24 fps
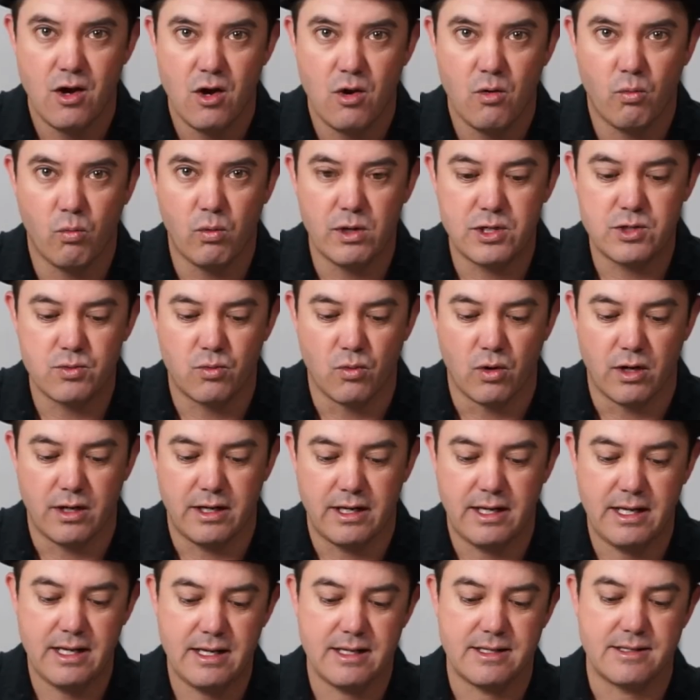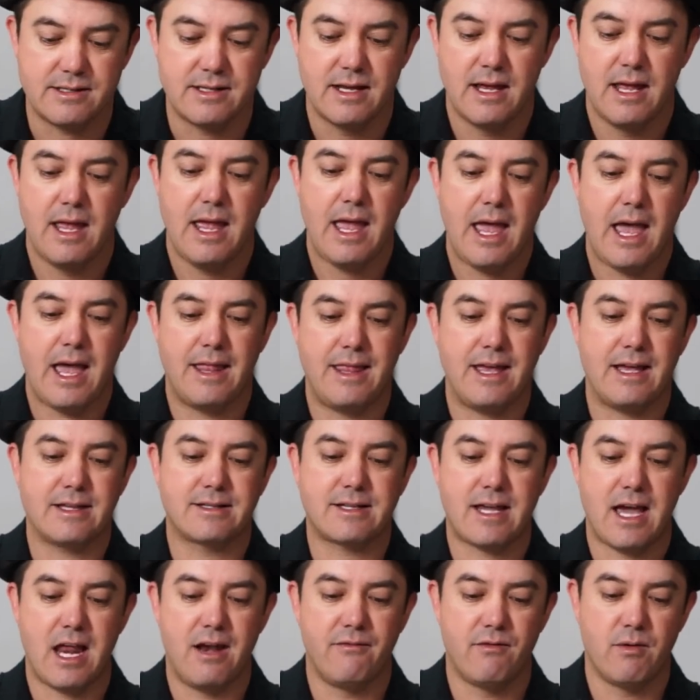which one it is. And that's
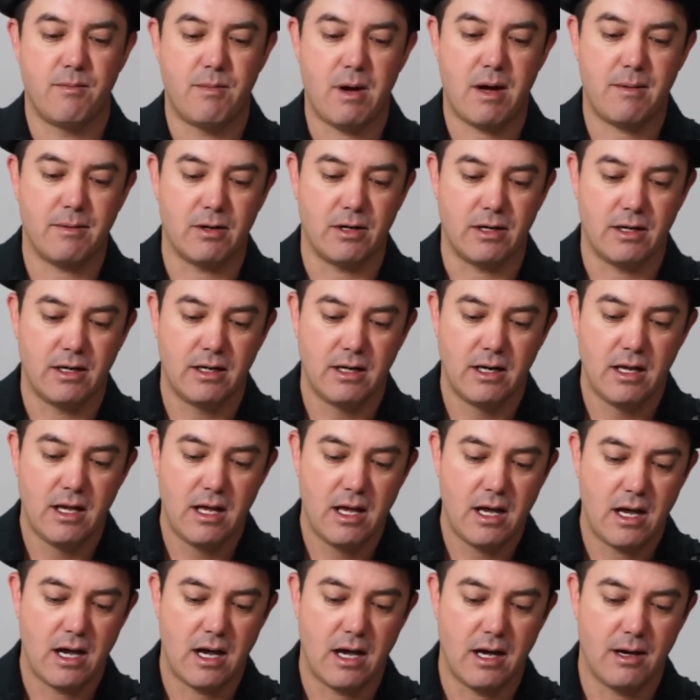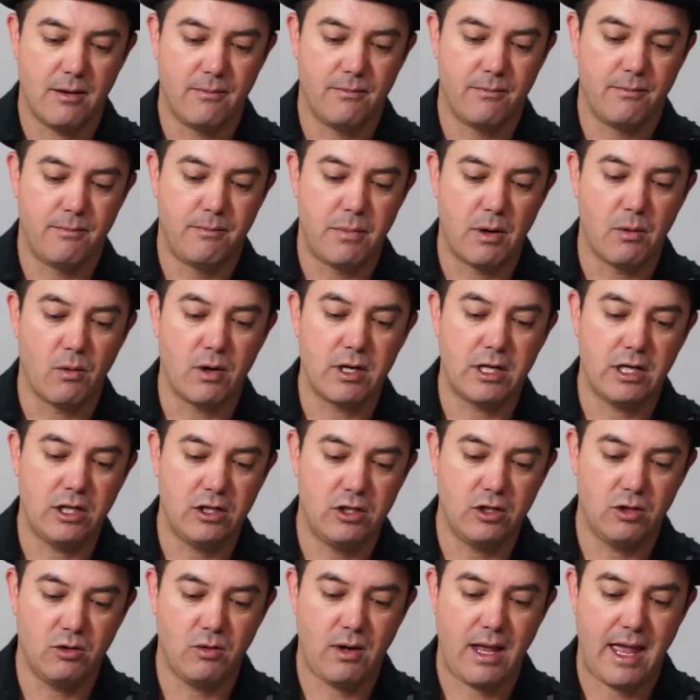kind of a bummer. Um, but what you
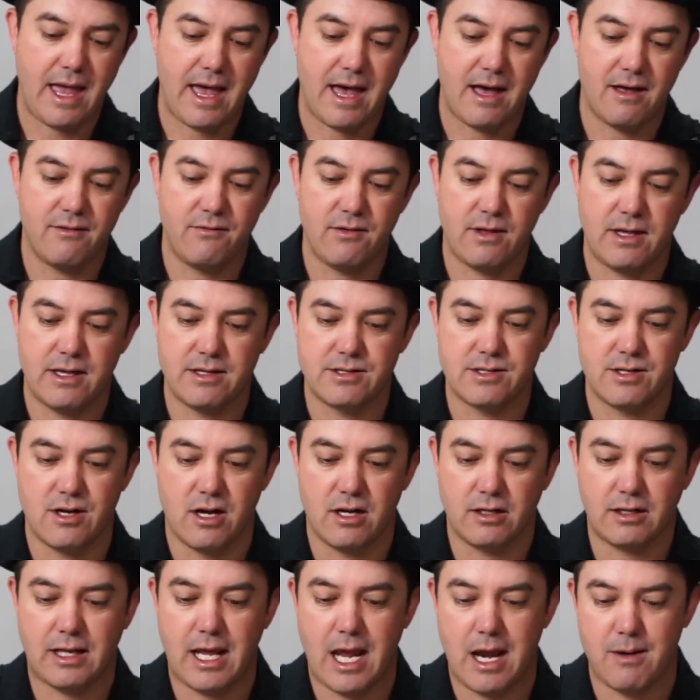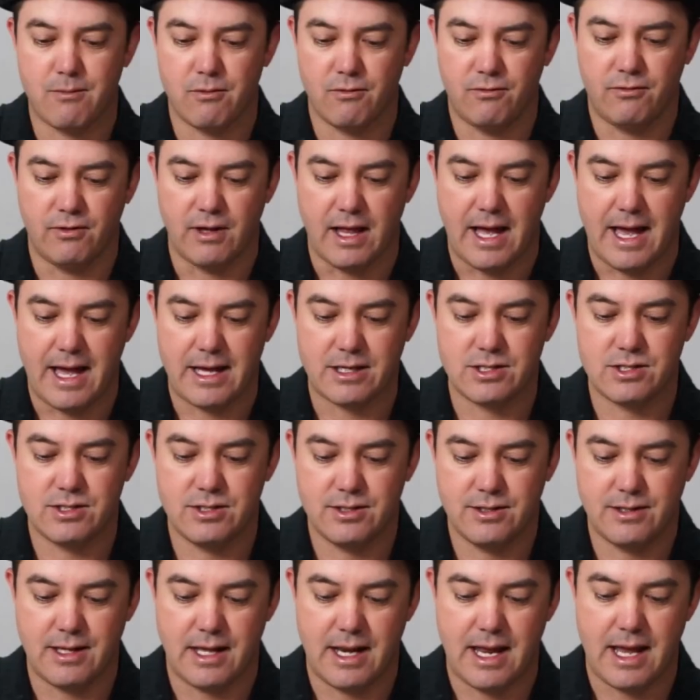do have is non-camera flash
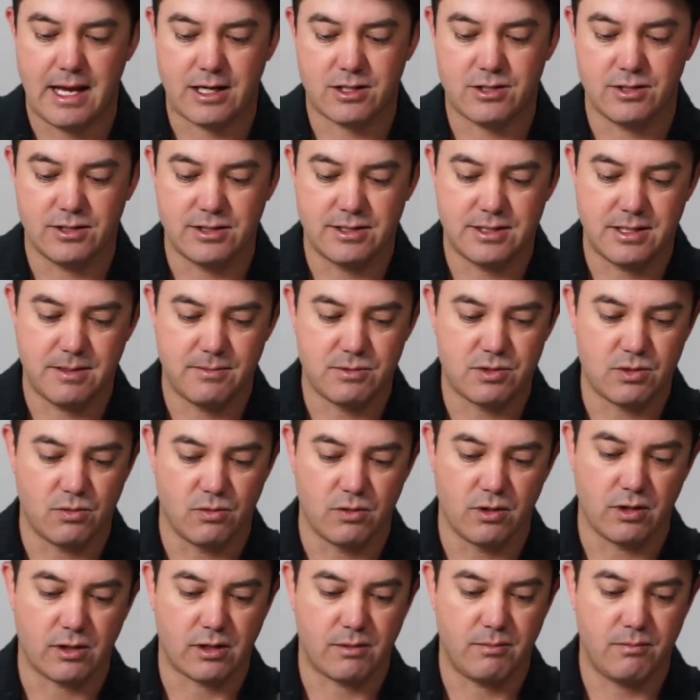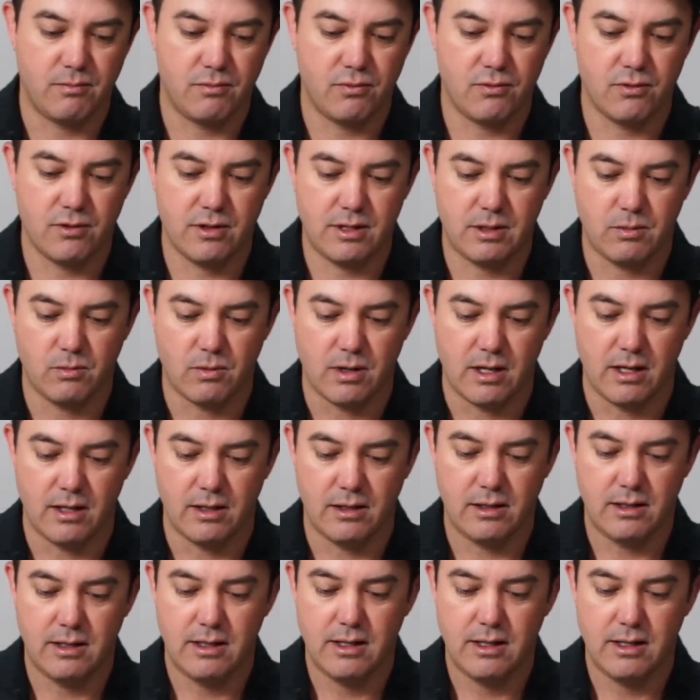that actually seems to work pretty well.